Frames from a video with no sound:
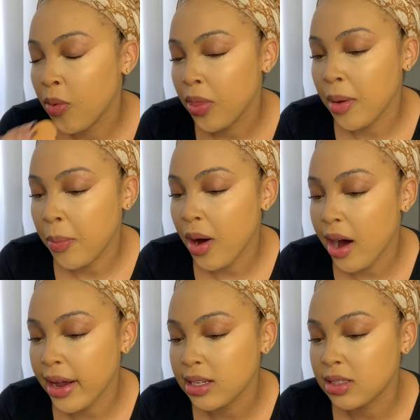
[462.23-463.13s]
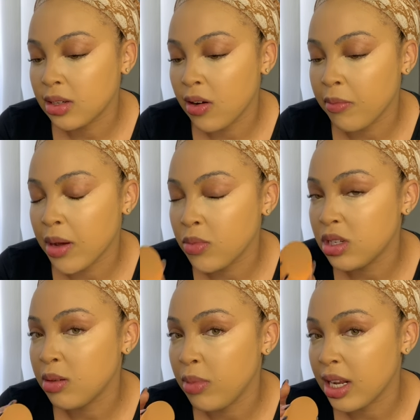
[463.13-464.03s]
The part of my
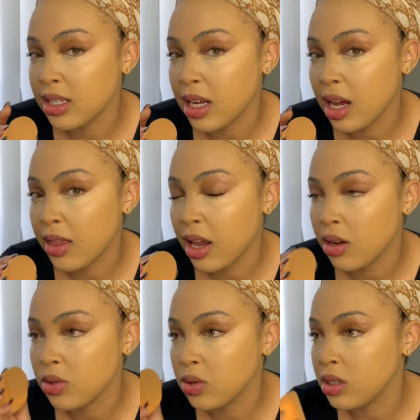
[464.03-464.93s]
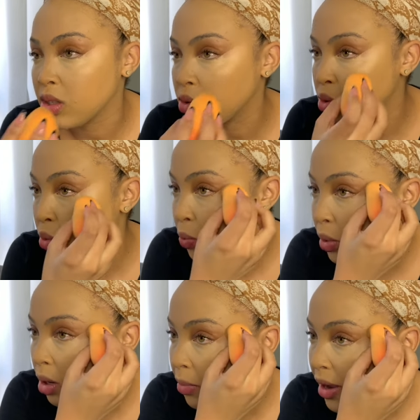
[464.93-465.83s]
beauty blender that I was using to
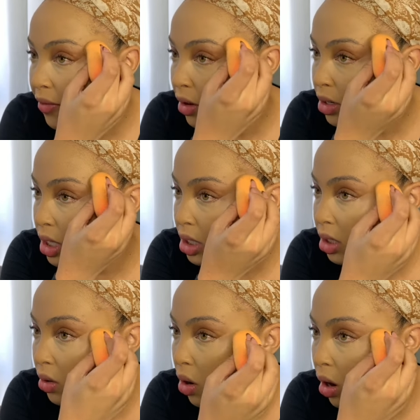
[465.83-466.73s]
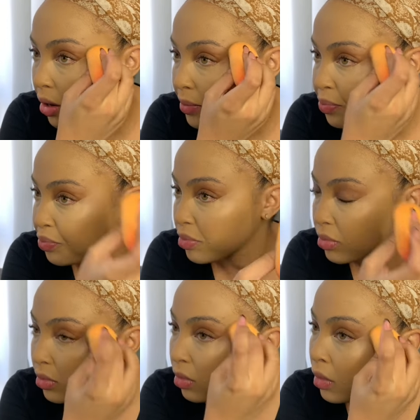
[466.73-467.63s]
put my foundation on.
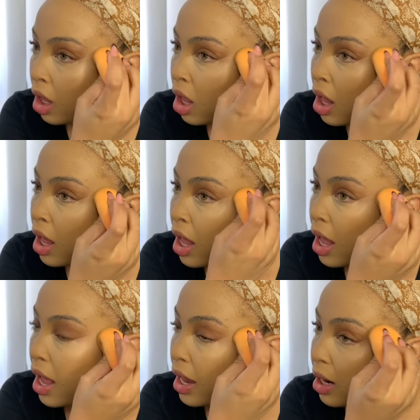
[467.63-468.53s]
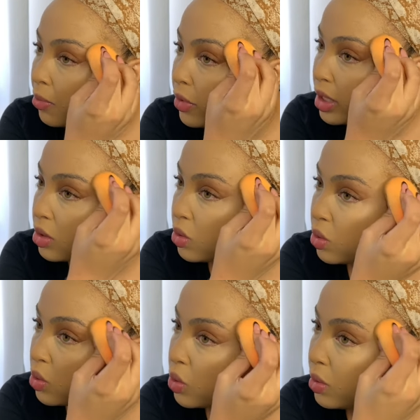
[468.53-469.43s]
And I'm going to
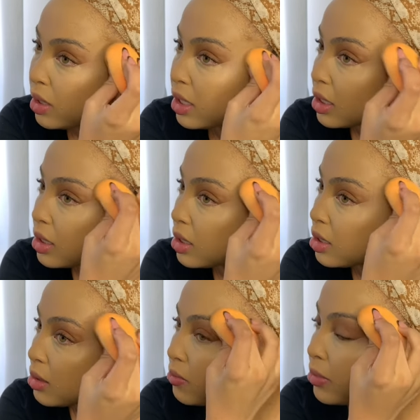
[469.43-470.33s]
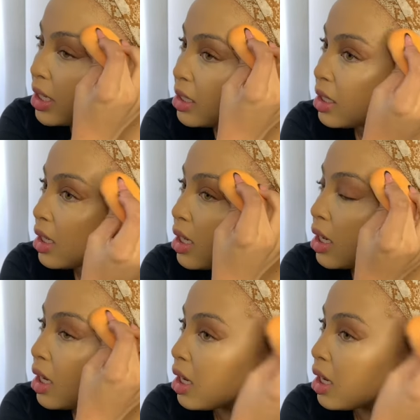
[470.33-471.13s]
do this basically